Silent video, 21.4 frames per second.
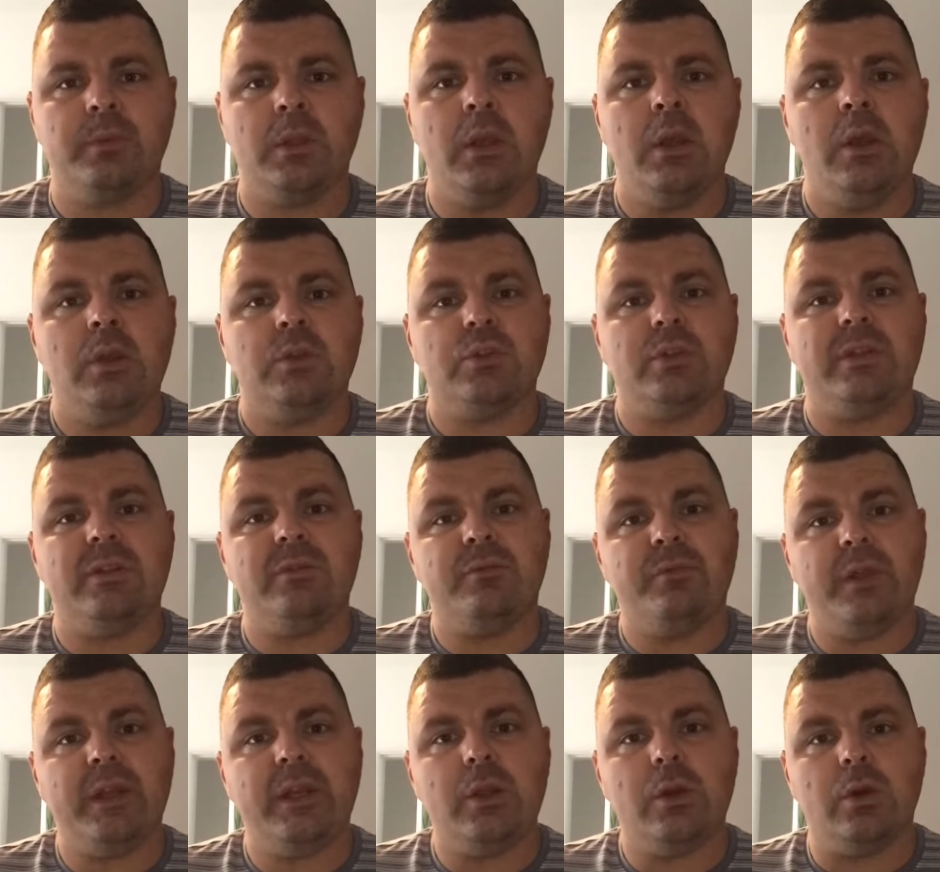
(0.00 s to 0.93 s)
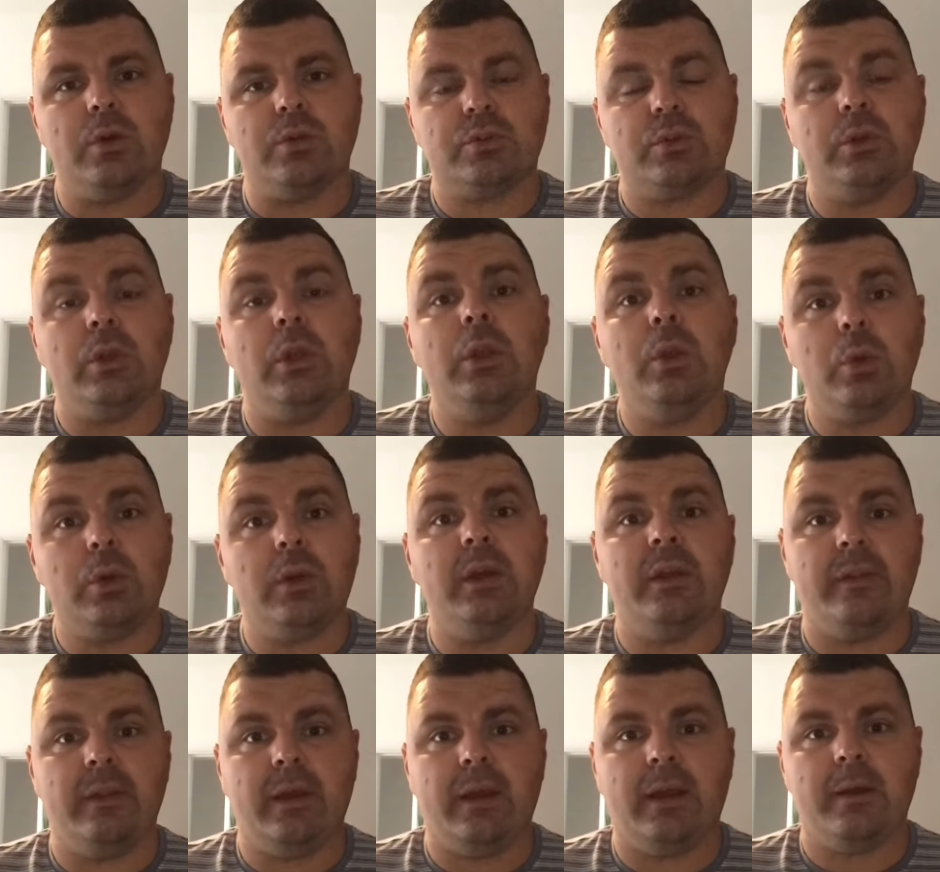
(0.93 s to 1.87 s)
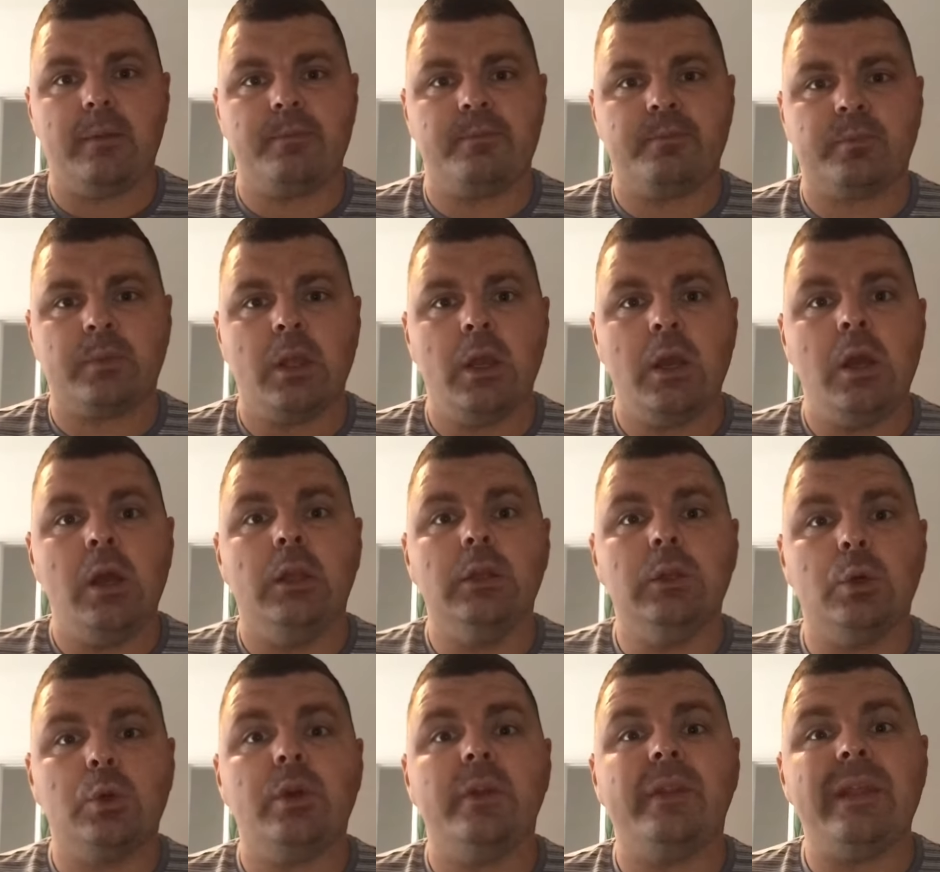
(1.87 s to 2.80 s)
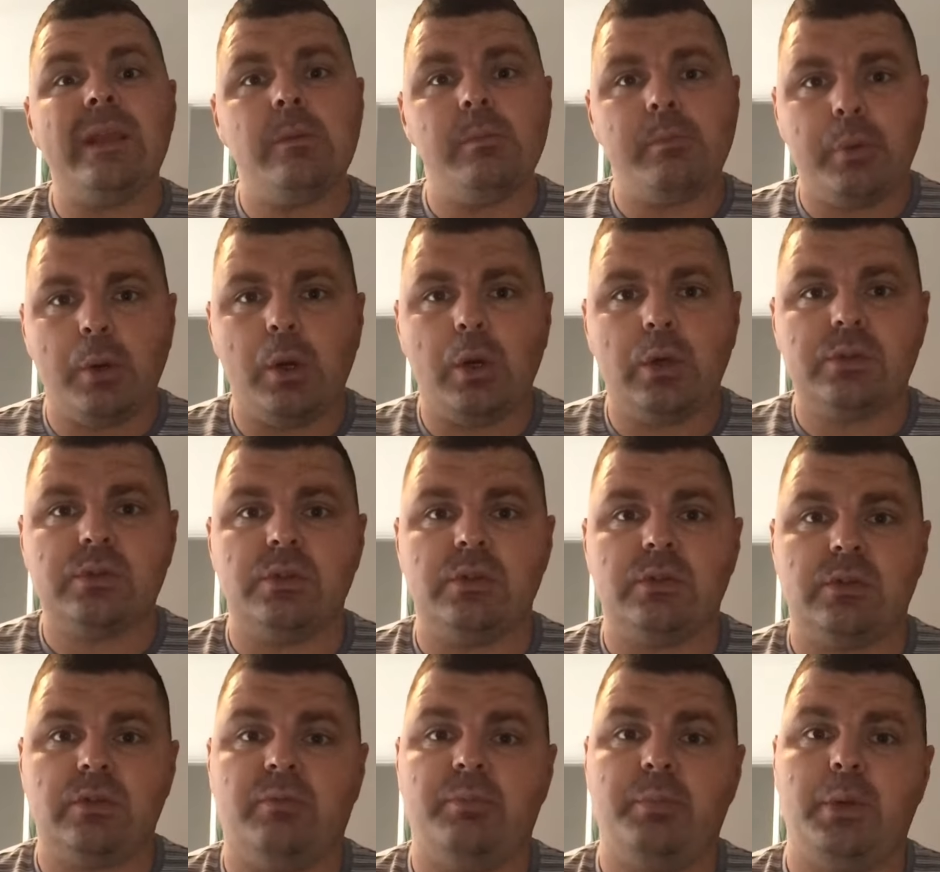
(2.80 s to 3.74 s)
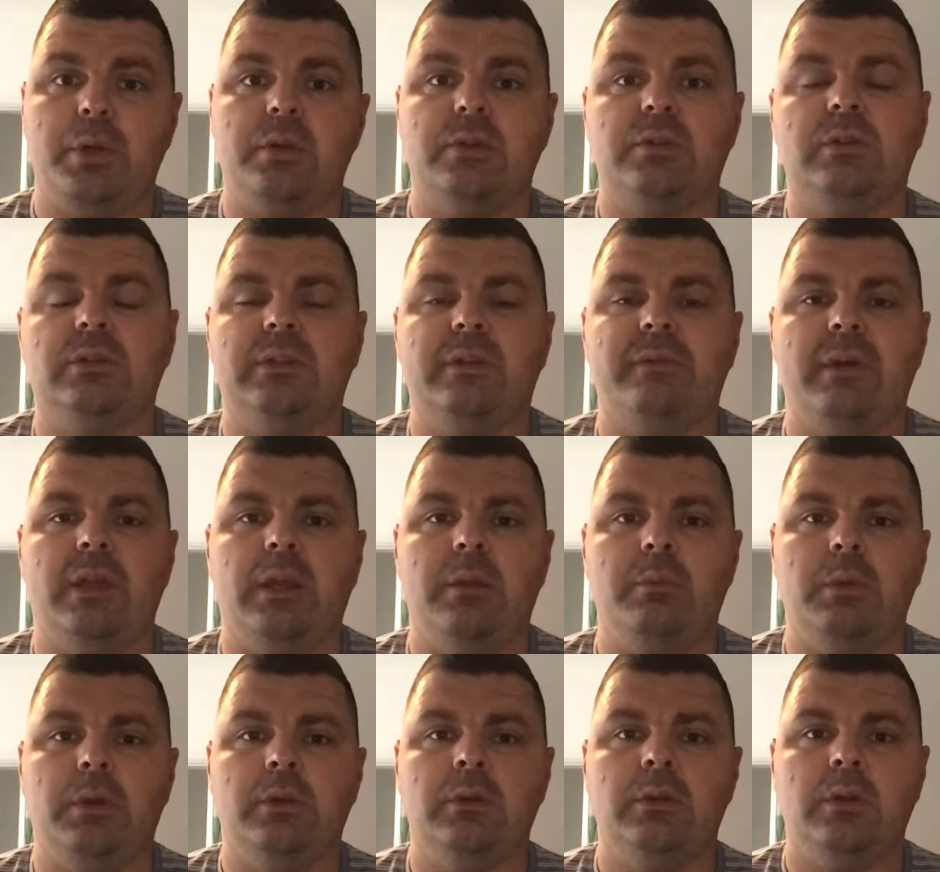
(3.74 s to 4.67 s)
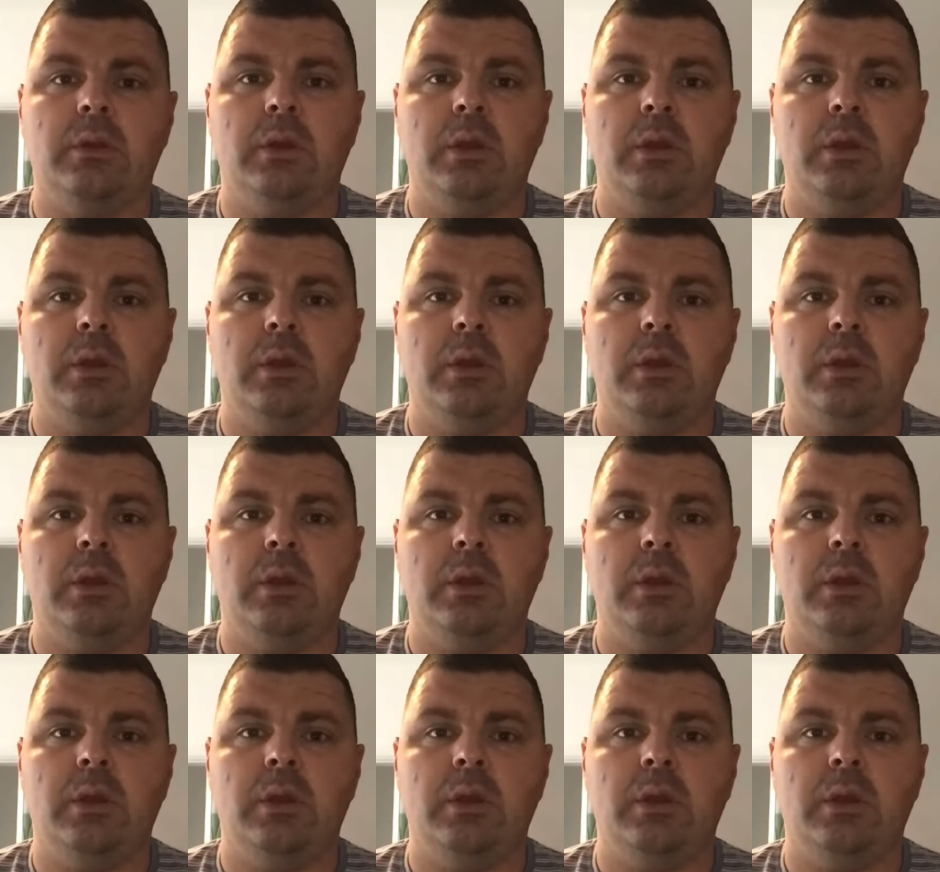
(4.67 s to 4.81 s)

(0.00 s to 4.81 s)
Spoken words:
So this video is going to look at that, look at the importance of personal development,